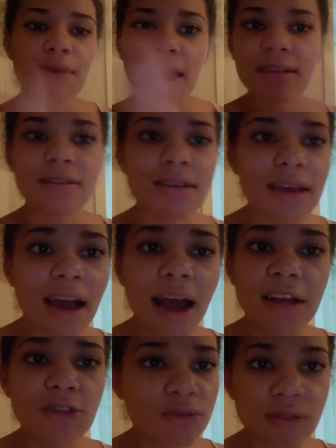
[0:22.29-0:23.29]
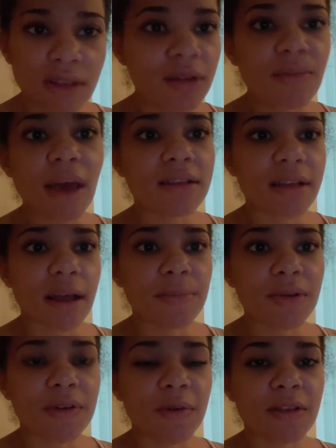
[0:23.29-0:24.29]
Yes, I do still mess up
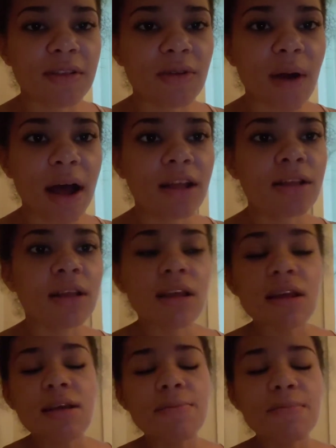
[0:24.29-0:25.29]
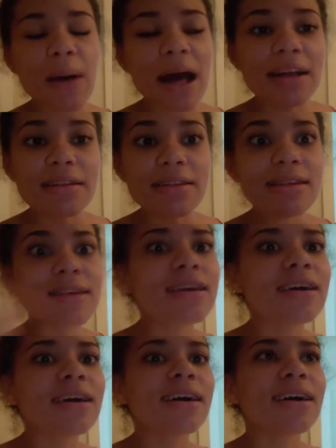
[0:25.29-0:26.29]
every once in a while, but
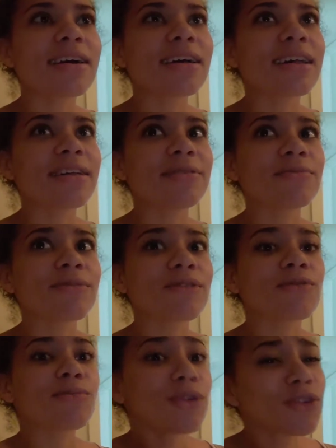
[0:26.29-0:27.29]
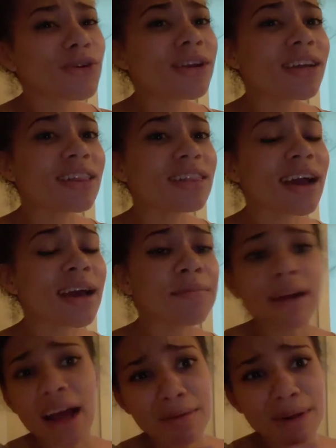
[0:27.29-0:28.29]
majority of the time
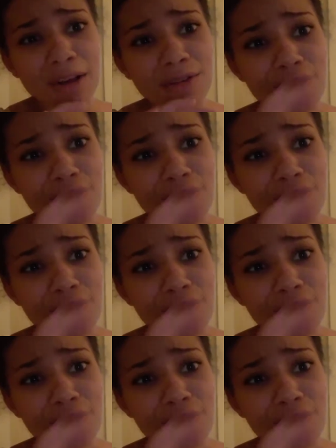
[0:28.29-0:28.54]
my eyebrows